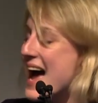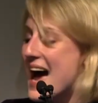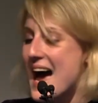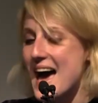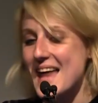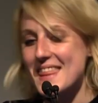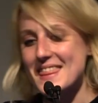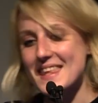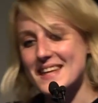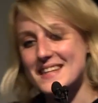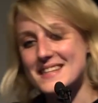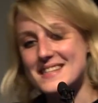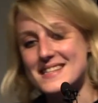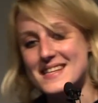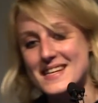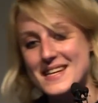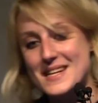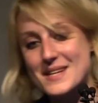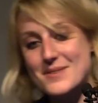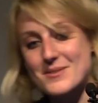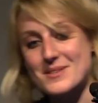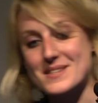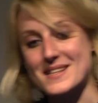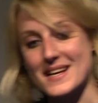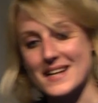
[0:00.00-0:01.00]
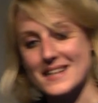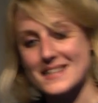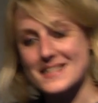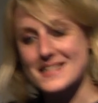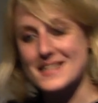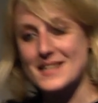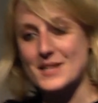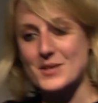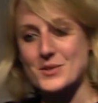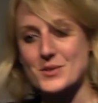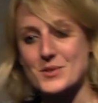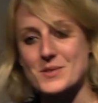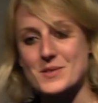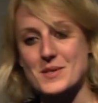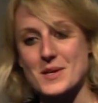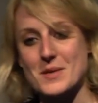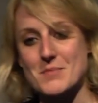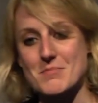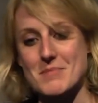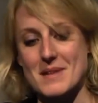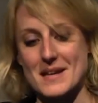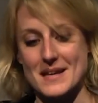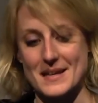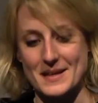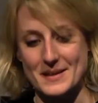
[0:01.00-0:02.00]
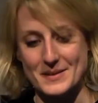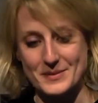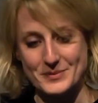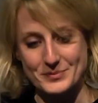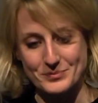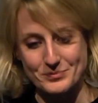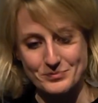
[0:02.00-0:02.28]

And then D was actually also B,